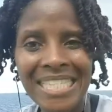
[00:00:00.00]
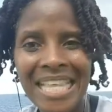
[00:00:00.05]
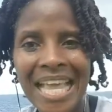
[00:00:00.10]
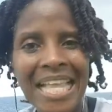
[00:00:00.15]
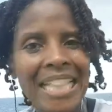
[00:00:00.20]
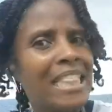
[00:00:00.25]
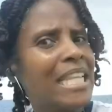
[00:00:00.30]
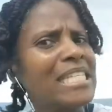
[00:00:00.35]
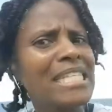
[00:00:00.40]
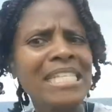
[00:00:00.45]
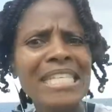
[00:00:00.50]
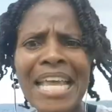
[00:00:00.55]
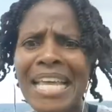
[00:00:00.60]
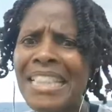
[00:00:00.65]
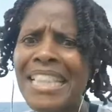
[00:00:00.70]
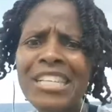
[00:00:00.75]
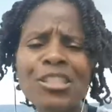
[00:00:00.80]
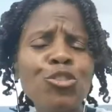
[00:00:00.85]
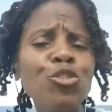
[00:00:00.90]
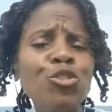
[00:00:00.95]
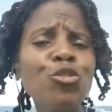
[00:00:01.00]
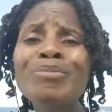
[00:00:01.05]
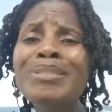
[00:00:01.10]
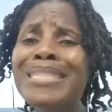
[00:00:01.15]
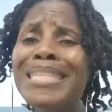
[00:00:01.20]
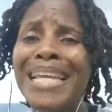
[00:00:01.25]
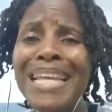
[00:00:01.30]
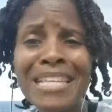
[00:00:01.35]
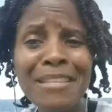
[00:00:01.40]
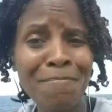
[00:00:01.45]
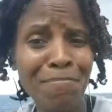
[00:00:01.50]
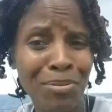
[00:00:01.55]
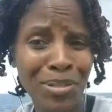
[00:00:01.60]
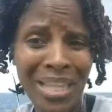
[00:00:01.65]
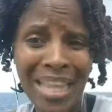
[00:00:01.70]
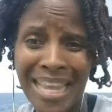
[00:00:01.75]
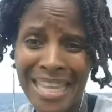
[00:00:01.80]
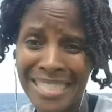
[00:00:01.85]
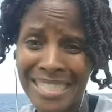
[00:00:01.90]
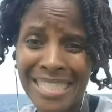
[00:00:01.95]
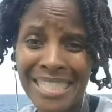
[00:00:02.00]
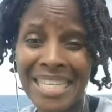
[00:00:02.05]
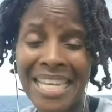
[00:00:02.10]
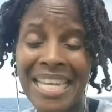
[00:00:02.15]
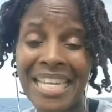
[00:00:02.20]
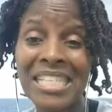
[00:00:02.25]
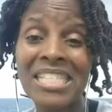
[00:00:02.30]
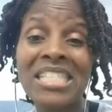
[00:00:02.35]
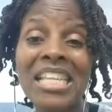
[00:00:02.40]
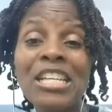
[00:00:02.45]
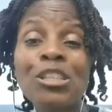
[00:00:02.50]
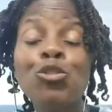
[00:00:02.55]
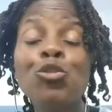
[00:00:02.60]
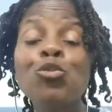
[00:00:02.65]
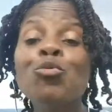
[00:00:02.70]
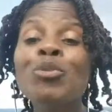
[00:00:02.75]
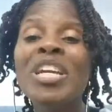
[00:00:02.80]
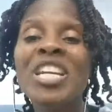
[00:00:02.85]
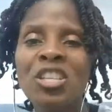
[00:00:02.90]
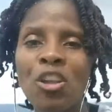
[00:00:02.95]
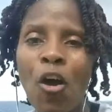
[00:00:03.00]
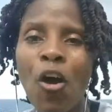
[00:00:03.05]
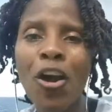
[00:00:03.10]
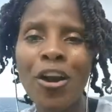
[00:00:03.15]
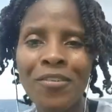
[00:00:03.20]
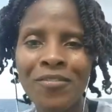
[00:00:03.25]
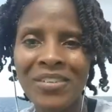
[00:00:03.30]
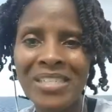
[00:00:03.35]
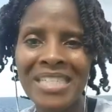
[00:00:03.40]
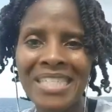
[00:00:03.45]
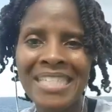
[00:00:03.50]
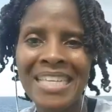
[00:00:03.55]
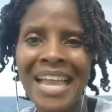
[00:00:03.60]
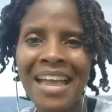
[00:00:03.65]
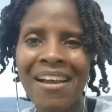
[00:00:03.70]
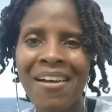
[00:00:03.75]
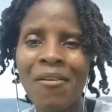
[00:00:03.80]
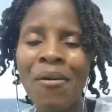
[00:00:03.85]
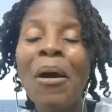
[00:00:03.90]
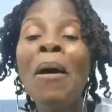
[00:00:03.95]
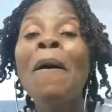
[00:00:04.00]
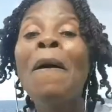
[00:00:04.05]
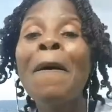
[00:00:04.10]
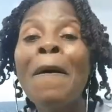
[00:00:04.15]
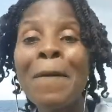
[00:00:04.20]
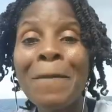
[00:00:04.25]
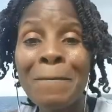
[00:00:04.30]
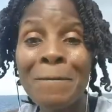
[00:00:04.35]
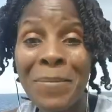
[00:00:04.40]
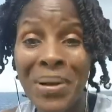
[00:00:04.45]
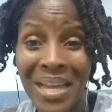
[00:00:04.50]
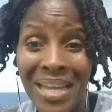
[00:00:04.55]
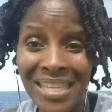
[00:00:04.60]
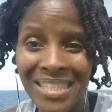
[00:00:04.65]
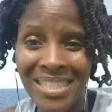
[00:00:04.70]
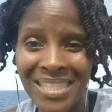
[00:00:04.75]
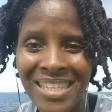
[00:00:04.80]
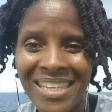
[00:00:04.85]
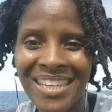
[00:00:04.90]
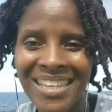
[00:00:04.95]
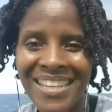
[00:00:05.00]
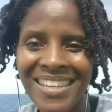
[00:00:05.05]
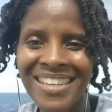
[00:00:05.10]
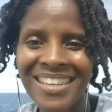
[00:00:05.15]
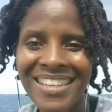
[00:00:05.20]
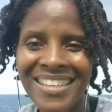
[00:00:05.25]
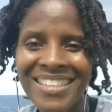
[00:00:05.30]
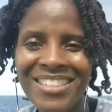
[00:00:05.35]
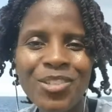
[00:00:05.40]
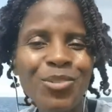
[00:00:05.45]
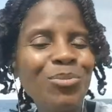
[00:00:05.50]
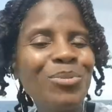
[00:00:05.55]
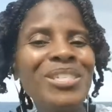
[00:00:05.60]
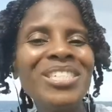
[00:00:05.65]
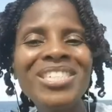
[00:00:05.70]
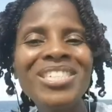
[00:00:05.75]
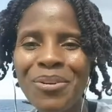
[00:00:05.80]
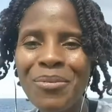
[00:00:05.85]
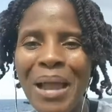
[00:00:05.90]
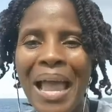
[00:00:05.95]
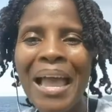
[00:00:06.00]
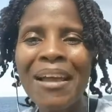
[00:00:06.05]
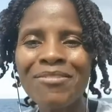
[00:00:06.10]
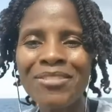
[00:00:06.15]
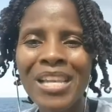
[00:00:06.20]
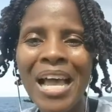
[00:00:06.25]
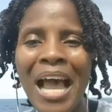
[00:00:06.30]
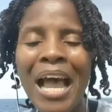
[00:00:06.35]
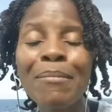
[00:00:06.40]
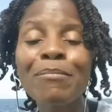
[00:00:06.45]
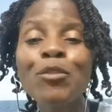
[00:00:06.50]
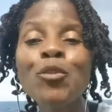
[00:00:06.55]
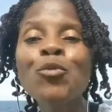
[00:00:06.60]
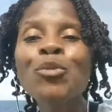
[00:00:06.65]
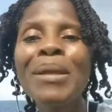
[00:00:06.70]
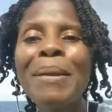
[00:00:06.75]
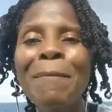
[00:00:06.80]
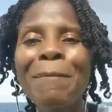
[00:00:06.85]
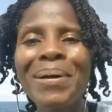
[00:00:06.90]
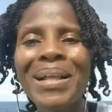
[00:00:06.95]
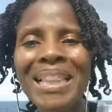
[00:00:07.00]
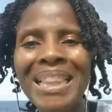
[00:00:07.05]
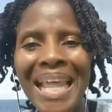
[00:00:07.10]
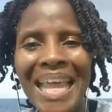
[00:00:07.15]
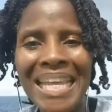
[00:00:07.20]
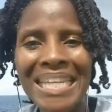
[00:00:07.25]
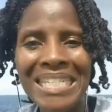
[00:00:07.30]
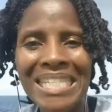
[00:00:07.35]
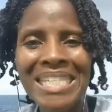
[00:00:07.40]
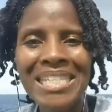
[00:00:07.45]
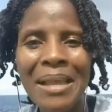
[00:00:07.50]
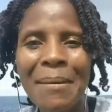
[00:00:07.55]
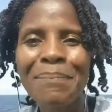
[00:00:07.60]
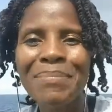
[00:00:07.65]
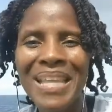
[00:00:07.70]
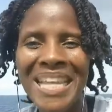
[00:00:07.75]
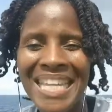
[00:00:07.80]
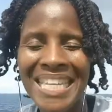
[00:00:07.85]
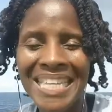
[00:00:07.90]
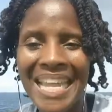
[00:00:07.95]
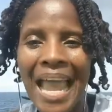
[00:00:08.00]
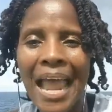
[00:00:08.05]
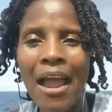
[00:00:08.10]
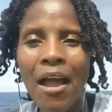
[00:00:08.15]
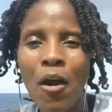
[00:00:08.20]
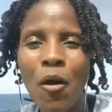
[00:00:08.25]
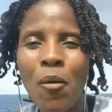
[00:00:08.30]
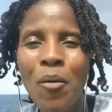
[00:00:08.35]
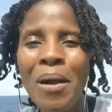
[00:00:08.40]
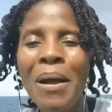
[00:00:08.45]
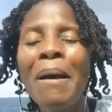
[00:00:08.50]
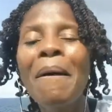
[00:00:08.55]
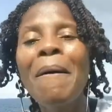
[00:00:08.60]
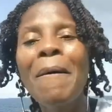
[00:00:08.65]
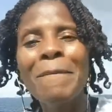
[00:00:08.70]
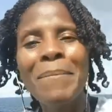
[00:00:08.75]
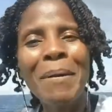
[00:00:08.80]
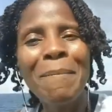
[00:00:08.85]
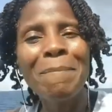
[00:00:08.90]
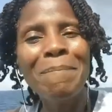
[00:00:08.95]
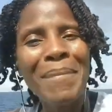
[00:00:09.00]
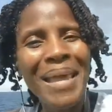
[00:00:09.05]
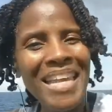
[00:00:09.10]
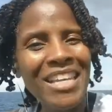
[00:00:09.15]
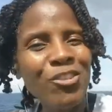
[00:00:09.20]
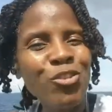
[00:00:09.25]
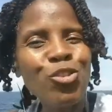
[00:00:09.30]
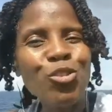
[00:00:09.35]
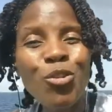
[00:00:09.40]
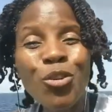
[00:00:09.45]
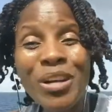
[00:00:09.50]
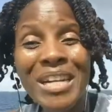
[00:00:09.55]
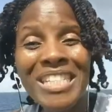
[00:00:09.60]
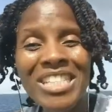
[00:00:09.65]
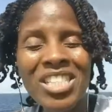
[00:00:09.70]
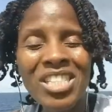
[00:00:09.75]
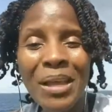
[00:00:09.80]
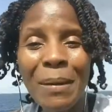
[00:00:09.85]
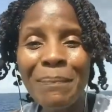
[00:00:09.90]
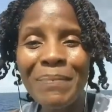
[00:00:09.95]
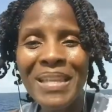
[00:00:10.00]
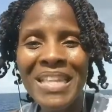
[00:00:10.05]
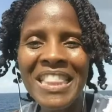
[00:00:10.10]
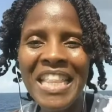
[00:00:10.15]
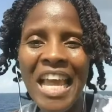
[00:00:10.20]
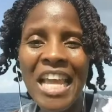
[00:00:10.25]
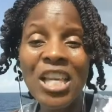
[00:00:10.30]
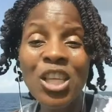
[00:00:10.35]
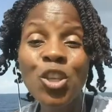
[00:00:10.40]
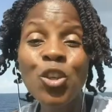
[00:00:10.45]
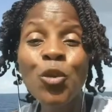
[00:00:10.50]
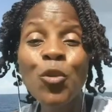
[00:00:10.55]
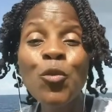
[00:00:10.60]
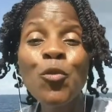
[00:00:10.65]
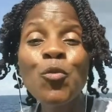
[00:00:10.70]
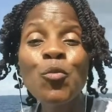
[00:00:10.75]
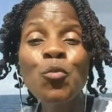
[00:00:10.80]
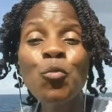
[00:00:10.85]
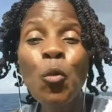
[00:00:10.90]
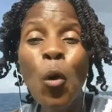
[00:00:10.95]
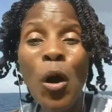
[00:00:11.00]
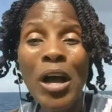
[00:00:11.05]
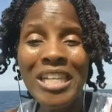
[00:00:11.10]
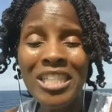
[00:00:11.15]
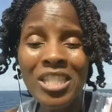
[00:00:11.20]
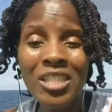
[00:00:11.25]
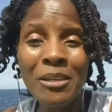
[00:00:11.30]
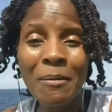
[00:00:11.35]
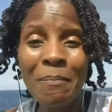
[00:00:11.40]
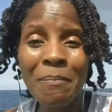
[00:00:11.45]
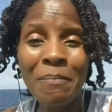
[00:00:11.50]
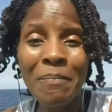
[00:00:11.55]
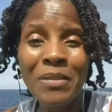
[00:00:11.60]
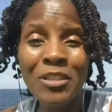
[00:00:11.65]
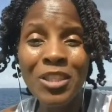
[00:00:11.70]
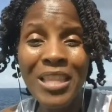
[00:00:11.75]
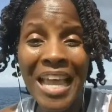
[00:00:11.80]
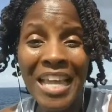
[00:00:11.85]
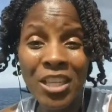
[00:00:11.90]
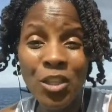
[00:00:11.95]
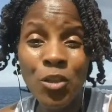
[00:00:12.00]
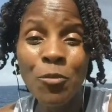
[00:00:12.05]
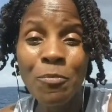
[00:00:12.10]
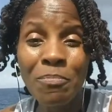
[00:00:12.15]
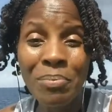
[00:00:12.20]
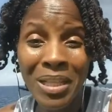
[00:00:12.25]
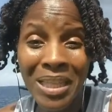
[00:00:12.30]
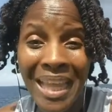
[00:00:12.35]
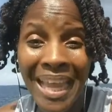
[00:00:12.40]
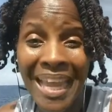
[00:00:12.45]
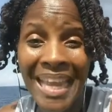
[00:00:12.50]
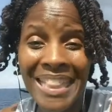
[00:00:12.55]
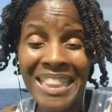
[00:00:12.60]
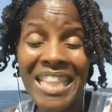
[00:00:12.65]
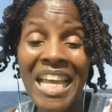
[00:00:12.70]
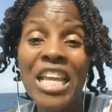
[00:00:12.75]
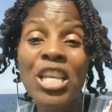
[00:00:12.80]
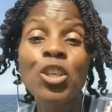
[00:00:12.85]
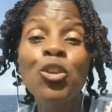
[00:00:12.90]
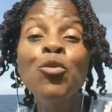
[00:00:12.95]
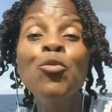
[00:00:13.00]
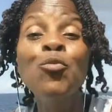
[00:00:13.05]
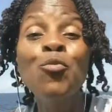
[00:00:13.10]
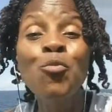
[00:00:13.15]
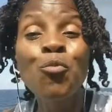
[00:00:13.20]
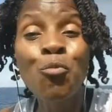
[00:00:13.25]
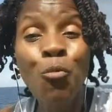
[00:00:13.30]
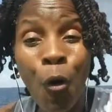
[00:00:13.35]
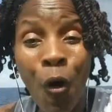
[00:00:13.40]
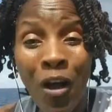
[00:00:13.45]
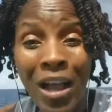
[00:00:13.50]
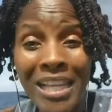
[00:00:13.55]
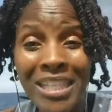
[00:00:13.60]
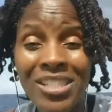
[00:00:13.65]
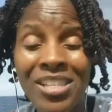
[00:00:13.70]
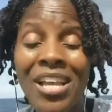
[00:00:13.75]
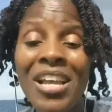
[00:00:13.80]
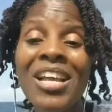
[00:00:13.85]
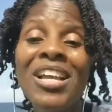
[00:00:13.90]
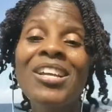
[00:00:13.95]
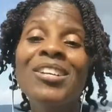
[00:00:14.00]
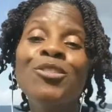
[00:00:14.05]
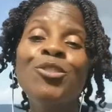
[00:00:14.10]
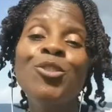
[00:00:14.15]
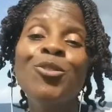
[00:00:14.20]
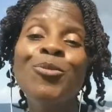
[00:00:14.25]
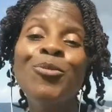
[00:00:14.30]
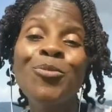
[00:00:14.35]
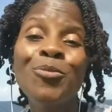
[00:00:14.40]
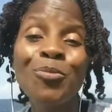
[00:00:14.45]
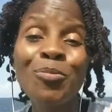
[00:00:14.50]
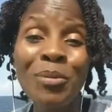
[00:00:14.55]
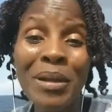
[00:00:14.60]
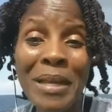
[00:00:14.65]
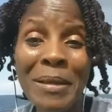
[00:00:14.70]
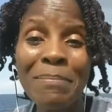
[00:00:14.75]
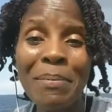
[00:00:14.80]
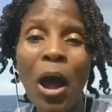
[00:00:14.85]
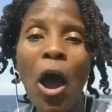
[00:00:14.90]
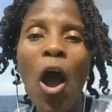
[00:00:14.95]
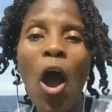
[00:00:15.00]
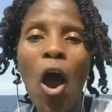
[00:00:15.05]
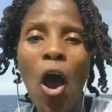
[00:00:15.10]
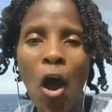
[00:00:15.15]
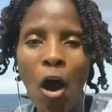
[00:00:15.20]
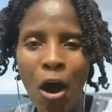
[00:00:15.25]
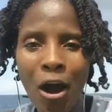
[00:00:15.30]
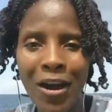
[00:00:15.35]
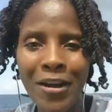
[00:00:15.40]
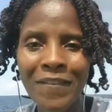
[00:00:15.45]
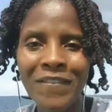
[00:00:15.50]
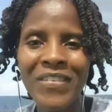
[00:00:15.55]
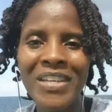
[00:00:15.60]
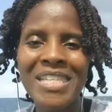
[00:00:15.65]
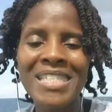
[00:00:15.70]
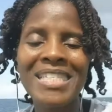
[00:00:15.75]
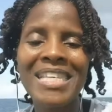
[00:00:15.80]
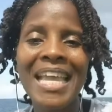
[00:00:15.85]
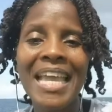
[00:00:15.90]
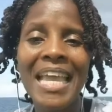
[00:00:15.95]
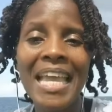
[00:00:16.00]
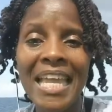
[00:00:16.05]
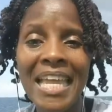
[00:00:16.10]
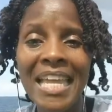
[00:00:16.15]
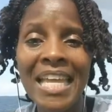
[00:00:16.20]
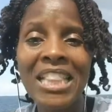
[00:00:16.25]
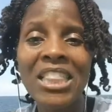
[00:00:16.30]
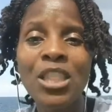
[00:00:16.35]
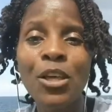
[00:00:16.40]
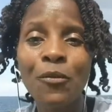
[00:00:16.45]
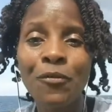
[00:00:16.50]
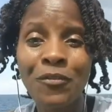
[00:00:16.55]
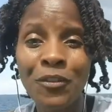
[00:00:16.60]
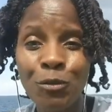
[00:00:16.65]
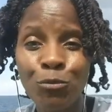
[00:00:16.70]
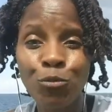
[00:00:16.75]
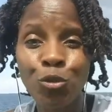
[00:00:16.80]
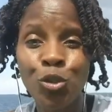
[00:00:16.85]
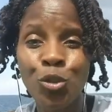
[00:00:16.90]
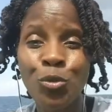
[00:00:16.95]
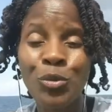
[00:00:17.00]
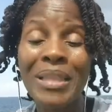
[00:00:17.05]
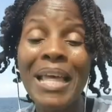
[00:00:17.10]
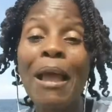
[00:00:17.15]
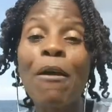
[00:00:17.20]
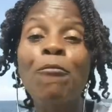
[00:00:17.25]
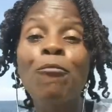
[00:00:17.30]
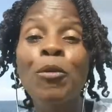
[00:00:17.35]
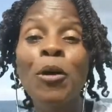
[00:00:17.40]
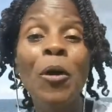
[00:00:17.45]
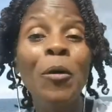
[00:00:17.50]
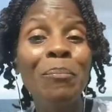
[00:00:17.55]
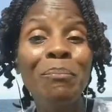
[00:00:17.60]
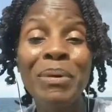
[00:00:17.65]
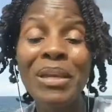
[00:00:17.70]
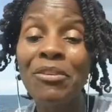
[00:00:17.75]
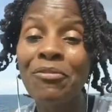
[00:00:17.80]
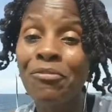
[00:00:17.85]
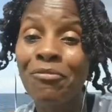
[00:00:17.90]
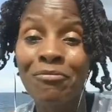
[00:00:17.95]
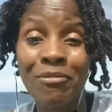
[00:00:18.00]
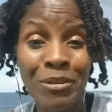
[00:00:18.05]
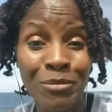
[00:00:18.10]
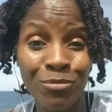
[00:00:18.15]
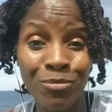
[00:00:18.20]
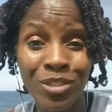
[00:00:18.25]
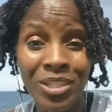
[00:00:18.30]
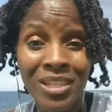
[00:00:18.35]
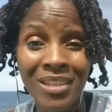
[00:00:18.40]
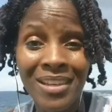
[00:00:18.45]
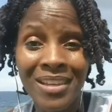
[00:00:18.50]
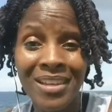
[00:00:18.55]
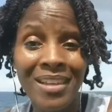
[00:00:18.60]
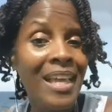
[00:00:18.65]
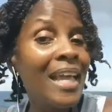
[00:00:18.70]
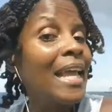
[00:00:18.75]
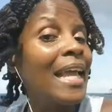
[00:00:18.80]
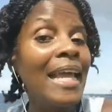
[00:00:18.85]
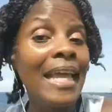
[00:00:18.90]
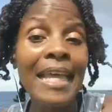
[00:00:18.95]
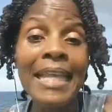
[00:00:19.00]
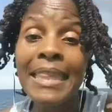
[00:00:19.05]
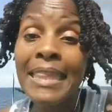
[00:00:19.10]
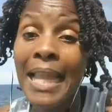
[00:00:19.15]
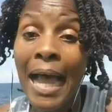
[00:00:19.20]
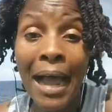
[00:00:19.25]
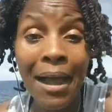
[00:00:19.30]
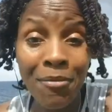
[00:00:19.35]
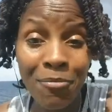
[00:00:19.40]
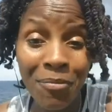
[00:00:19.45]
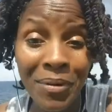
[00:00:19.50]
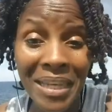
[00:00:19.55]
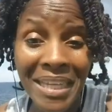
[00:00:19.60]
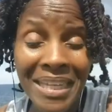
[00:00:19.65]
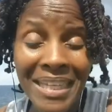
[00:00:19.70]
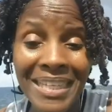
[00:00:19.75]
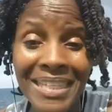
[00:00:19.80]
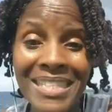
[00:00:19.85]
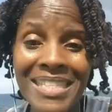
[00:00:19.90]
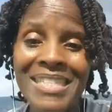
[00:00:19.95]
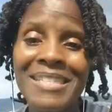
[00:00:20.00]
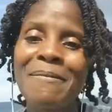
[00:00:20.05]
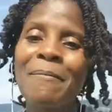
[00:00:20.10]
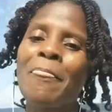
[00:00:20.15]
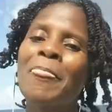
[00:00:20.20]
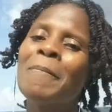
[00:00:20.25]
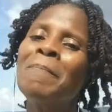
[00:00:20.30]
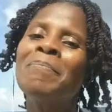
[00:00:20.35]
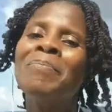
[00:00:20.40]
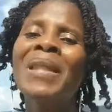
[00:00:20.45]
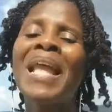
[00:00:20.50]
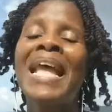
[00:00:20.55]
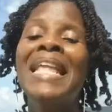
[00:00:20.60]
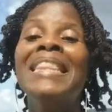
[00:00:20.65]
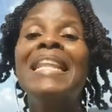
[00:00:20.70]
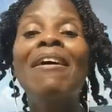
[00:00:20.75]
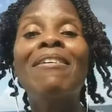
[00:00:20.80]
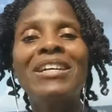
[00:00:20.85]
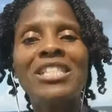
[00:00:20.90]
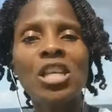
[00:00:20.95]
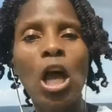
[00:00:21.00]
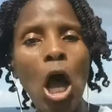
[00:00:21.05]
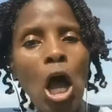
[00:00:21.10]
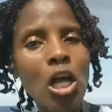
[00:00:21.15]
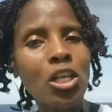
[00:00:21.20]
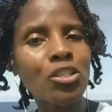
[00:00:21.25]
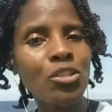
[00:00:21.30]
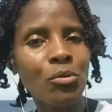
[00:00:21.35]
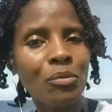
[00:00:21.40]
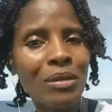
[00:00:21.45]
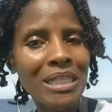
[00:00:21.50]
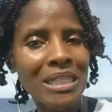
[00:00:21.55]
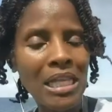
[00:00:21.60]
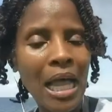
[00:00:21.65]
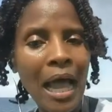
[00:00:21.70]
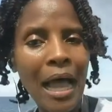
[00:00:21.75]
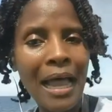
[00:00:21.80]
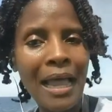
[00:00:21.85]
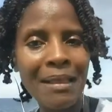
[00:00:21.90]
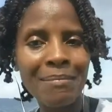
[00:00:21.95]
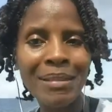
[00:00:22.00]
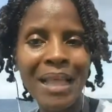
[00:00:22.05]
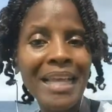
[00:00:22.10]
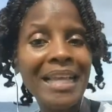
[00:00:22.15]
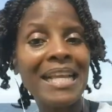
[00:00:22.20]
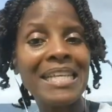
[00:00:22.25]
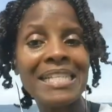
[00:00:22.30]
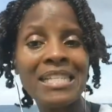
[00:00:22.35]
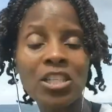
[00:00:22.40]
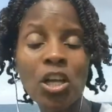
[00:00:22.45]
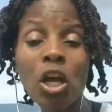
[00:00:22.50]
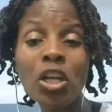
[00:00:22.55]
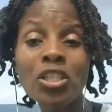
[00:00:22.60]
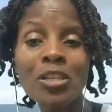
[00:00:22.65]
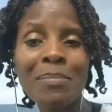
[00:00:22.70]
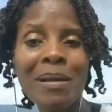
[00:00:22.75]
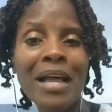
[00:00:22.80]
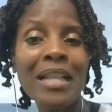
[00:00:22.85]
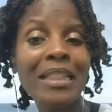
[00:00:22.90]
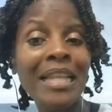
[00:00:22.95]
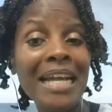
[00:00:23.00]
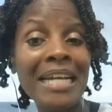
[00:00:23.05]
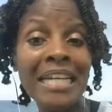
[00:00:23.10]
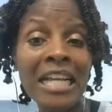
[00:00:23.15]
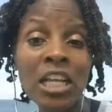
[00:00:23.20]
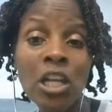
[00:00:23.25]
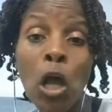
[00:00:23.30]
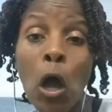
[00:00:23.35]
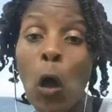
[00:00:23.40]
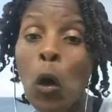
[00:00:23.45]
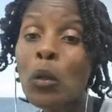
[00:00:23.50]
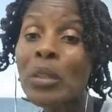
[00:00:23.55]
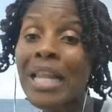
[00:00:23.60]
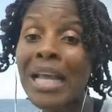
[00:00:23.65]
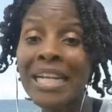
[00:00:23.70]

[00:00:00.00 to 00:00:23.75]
that, let's say that you didn't plant seeds that you can harvest now, but you still have time. You can plant something now. But make sure it's something that you want to, that you plant, that you want to reap a harvest in the future that will be fruit and not weeds. Now, it's also a time, like I talked about, letting go